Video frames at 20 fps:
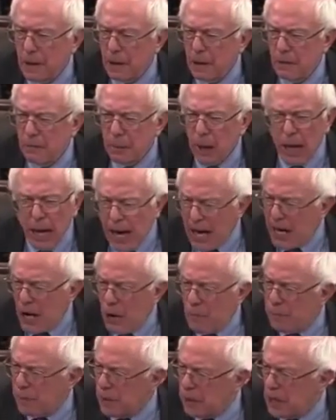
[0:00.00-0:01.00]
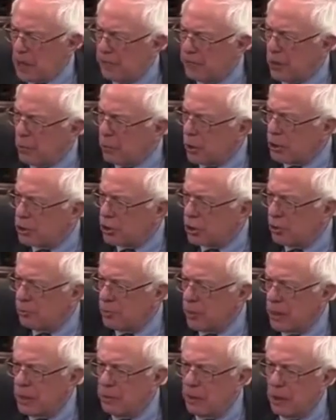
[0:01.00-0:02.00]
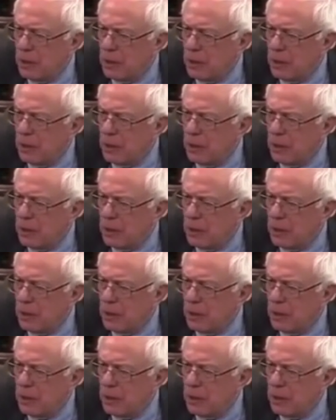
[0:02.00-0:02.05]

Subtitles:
But I don't believe that we should be